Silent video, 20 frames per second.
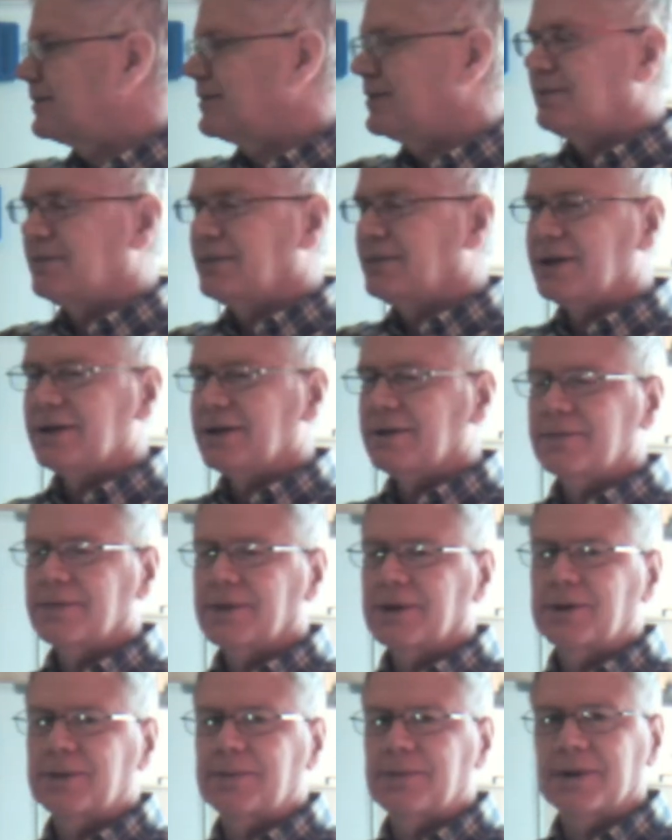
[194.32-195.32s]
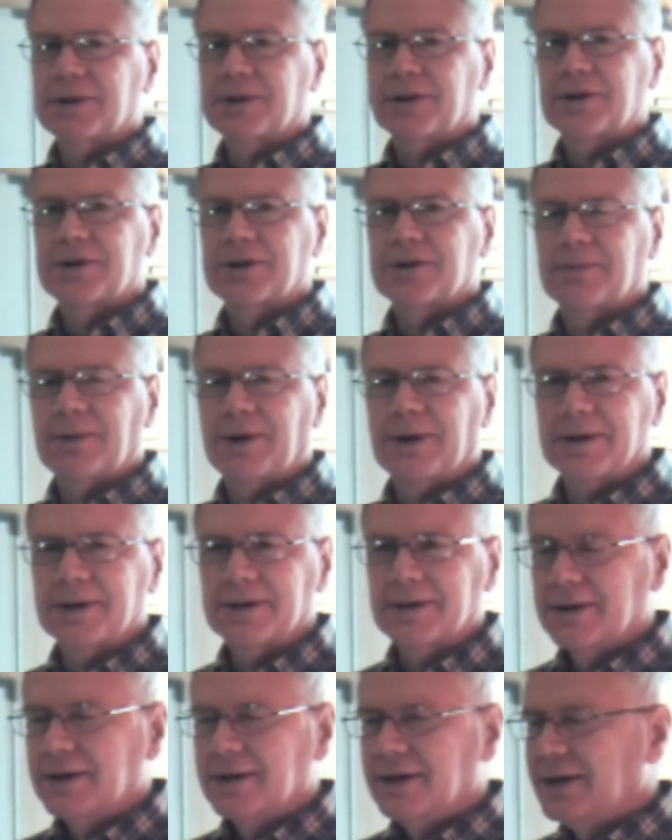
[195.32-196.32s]
would be much, much
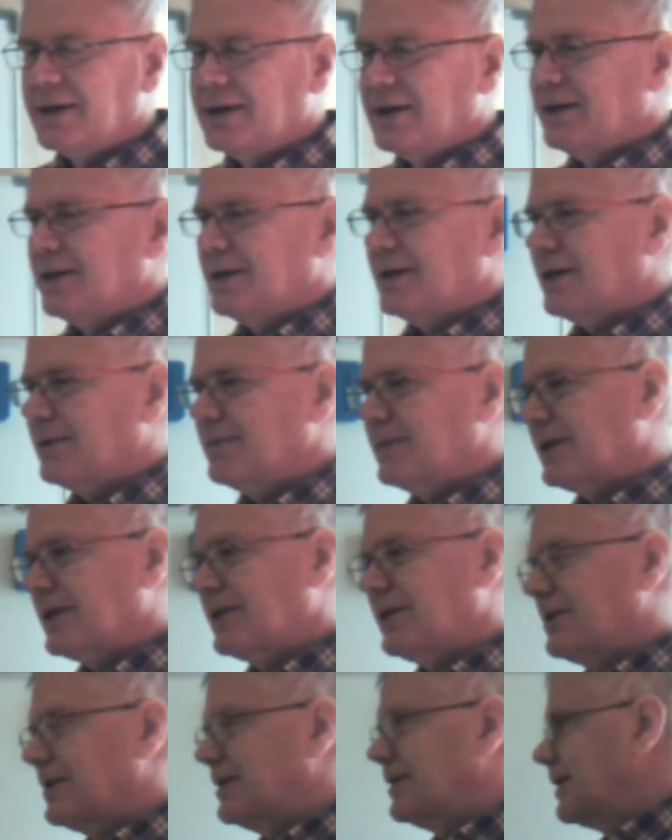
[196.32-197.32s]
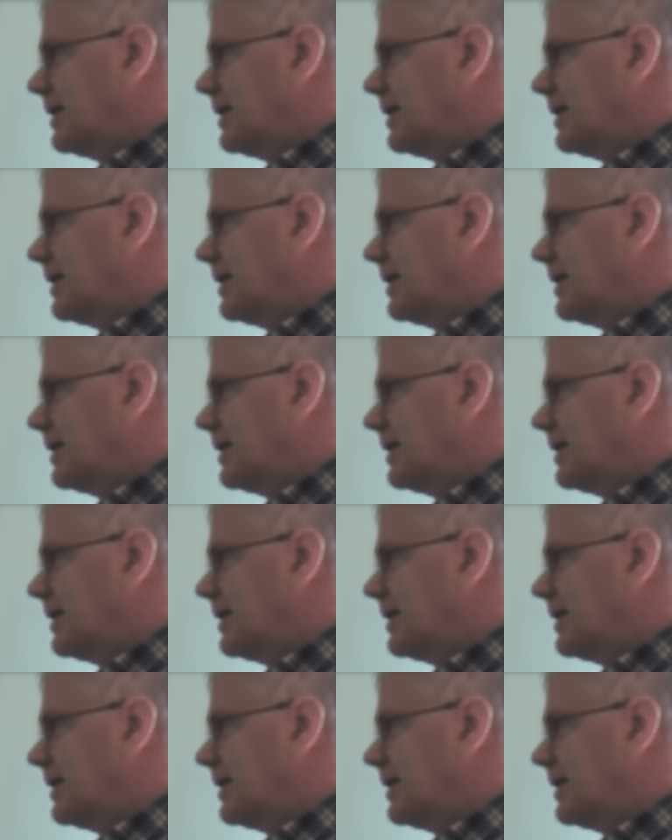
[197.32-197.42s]
smaller. I'm not sure a